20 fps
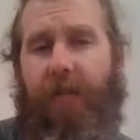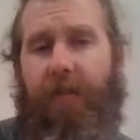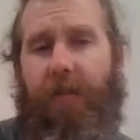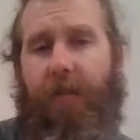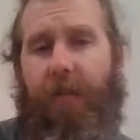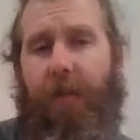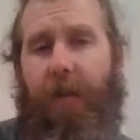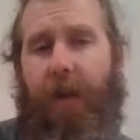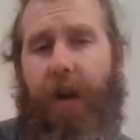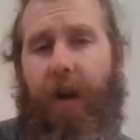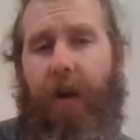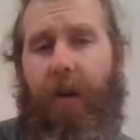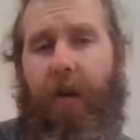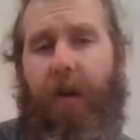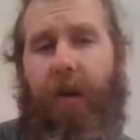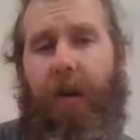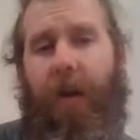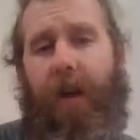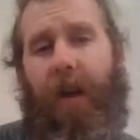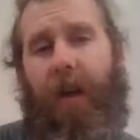so we go,
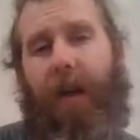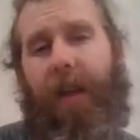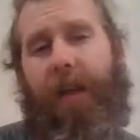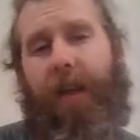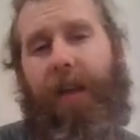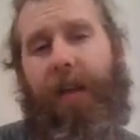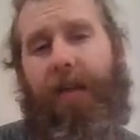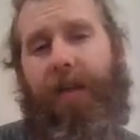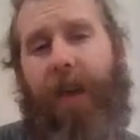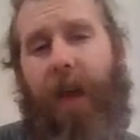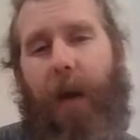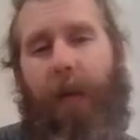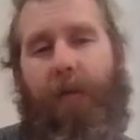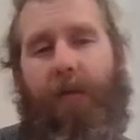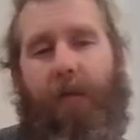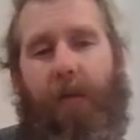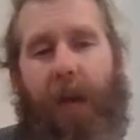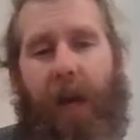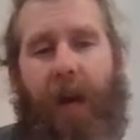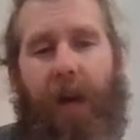and then he
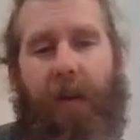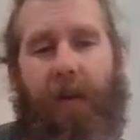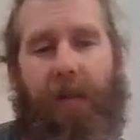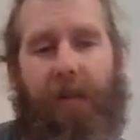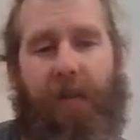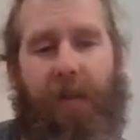times me out and